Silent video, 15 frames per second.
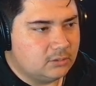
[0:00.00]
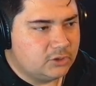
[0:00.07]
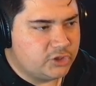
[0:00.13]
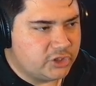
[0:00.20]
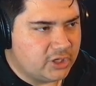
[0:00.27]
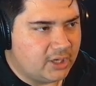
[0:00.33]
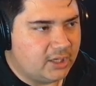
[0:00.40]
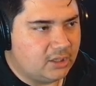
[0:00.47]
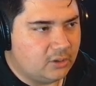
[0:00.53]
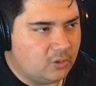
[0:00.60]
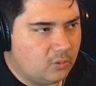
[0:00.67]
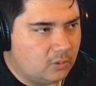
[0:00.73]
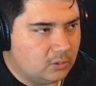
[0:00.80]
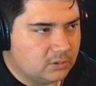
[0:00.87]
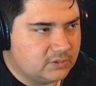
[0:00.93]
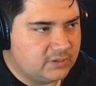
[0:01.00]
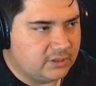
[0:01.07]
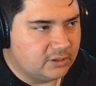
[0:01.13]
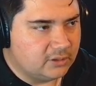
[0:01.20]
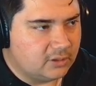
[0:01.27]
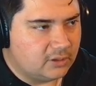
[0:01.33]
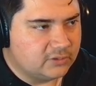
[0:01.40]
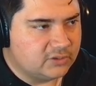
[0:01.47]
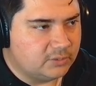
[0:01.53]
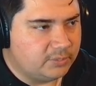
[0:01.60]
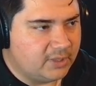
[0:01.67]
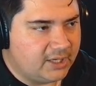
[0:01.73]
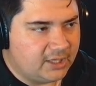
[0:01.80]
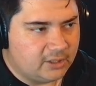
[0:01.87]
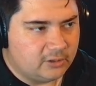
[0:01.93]
giant chords here also
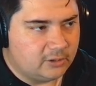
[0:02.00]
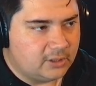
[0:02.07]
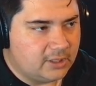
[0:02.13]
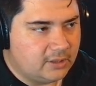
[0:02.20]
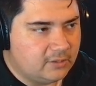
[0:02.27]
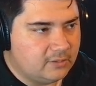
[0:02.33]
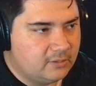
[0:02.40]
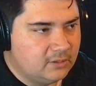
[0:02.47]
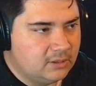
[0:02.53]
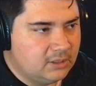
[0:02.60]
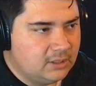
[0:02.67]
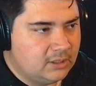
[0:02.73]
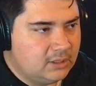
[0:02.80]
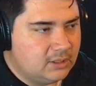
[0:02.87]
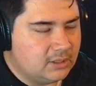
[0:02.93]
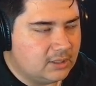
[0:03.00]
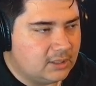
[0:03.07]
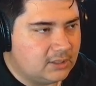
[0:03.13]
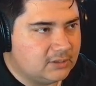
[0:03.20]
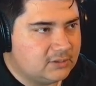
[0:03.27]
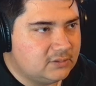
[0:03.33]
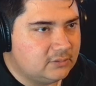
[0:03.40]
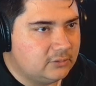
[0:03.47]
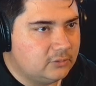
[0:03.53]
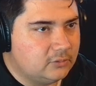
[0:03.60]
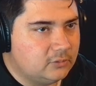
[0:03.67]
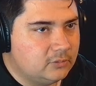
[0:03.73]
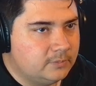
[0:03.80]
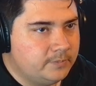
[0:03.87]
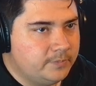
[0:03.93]
playing underneath,
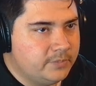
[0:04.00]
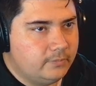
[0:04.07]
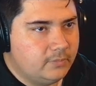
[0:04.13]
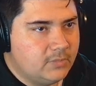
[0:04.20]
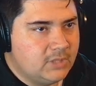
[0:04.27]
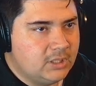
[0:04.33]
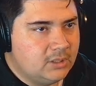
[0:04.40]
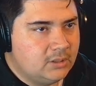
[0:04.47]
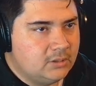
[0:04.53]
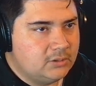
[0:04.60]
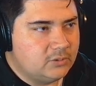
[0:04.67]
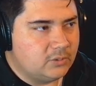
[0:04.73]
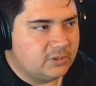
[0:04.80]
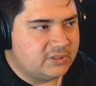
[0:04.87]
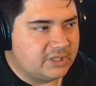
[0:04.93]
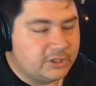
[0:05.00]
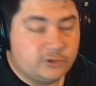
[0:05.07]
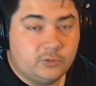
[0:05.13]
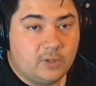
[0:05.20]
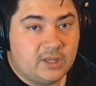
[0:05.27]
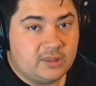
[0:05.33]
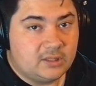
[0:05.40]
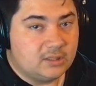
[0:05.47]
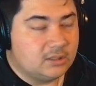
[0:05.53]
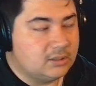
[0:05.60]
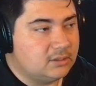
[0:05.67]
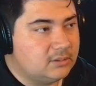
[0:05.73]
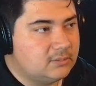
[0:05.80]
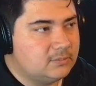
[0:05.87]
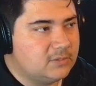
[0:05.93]
to accentuate
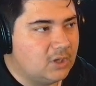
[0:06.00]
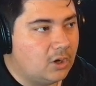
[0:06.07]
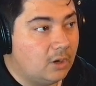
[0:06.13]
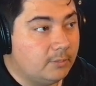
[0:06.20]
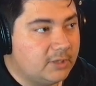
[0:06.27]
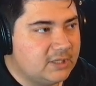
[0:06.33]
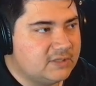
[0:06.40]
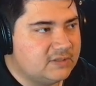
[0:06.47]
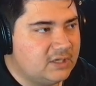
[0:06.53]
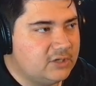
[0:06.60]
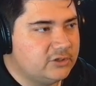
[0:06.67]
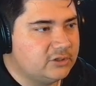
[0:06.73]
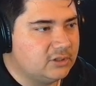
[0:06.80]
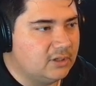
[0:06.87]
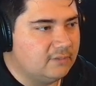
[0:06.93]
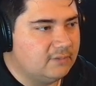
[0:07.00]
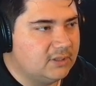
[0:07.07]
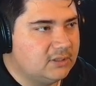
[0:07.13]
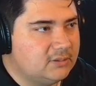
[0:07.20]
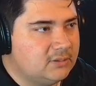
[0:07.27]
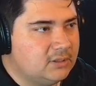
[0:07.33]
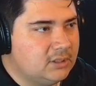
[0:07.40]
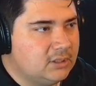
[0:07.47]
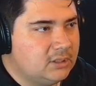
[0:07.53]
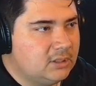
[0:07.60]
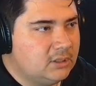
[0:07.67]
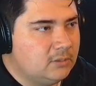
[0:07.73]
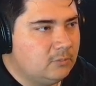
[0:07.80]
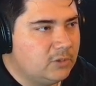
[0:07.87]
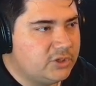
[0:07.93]
the harmonization of it,
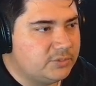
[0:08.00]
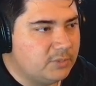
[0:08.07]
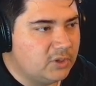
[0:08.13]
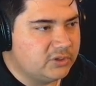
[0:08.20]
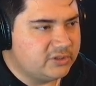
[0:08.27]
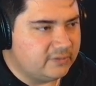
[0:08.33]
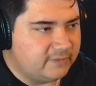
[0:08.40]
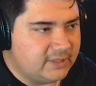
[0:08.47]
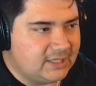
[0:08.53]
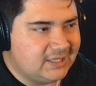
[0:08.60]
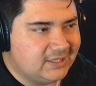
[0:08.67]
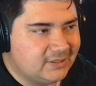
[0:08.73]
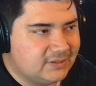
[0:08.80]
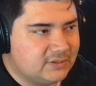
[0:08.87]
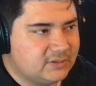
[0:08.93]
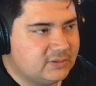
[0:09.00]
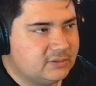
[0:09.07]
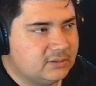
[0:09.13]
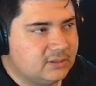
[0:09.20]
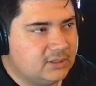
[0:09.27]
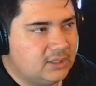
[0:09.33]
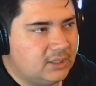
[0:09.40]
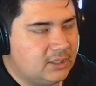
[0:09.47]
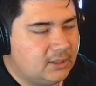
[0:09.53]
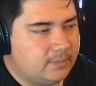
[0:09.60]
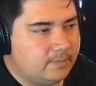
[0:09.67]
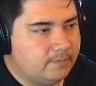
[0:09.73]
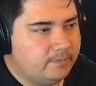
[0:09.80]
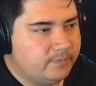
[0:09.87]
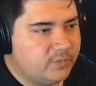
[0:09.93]
which most of it is,
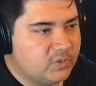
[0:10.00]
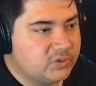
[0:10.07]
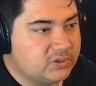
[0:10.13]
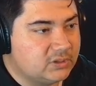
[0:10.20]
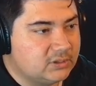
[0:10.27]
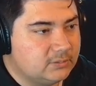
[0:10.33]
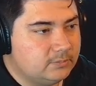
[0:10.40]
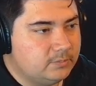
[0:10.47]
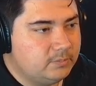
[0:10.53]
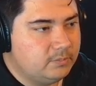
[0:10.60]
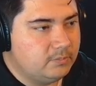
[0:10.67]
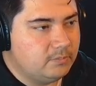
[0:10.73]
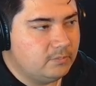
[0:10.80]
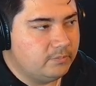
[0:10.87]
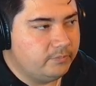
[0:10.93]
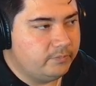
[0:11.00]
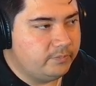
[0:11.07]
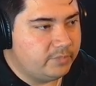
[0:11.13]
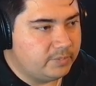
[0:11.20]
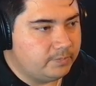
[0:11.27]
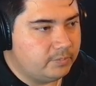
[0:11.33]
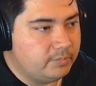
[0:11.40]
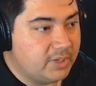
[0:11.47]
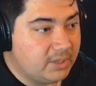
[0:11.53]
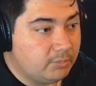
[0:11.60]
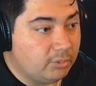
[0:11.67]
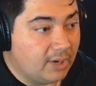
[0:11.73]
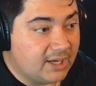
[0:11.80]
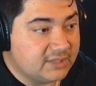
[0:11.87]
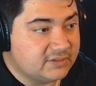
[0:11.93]
there's a
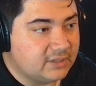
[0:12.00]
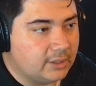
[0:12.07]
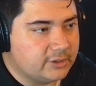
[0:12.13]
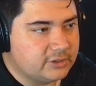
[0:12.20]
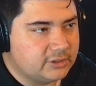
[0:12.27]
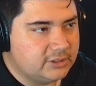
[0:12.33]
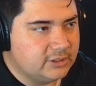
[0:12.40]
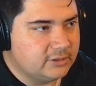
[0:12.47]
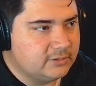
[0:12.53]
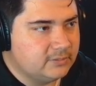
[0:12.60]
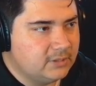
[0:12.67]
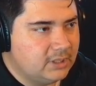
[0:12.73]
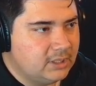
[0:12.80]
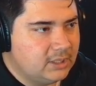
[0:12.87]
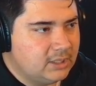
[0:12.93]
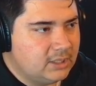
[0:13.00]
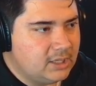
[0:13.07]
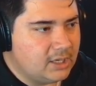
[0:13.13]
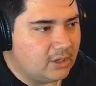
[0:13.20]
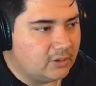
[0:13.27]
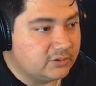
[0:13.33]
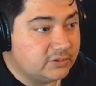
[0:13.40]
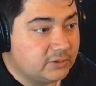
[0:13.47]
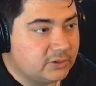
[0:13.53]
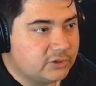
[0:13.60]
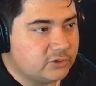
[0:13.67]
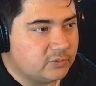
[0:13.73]
big brass section here, and also the